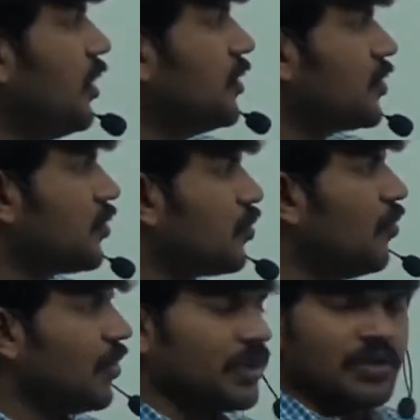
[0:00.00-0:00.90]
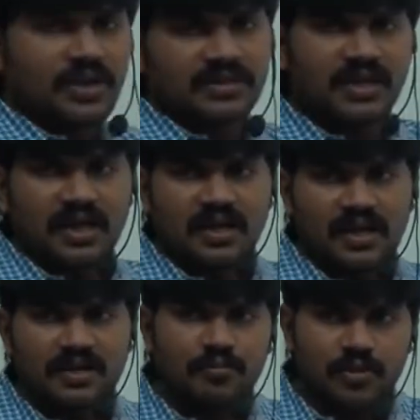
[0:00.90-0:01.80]
these two into a single
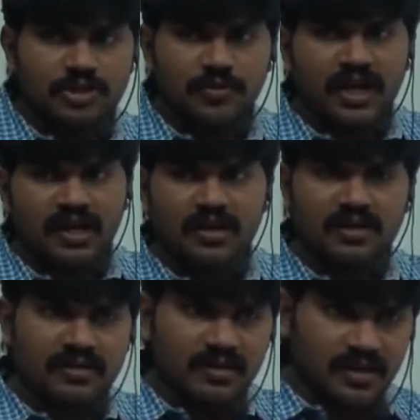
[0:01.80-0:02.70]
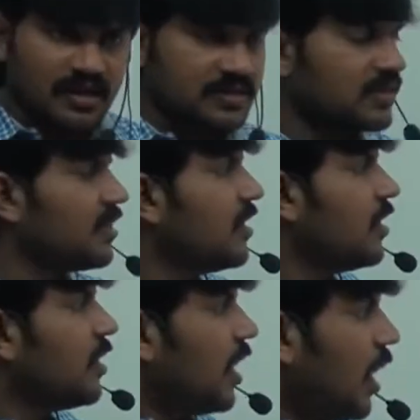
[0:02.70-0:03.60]
line? Possible or not? Yes.
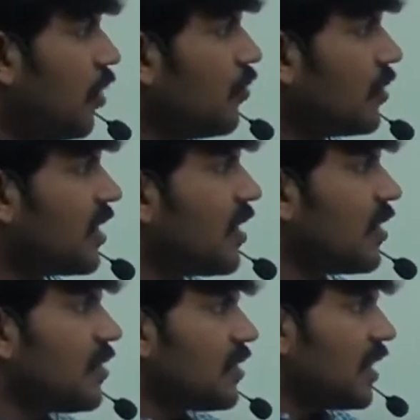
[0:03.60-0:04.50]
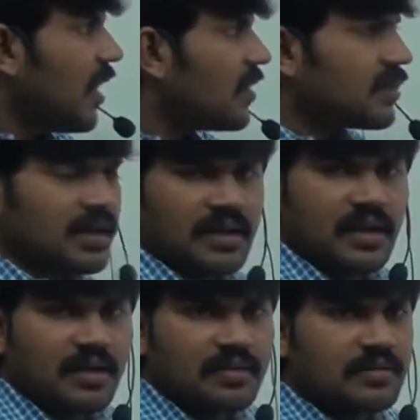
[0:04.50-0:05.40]
Outer dot
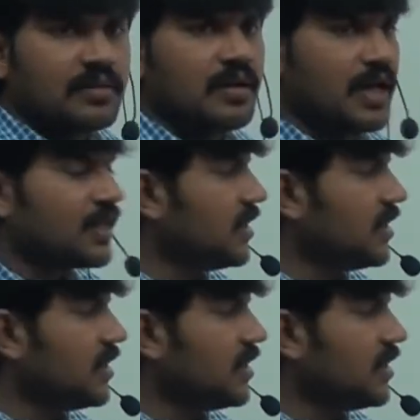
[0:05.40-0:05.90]
inner, I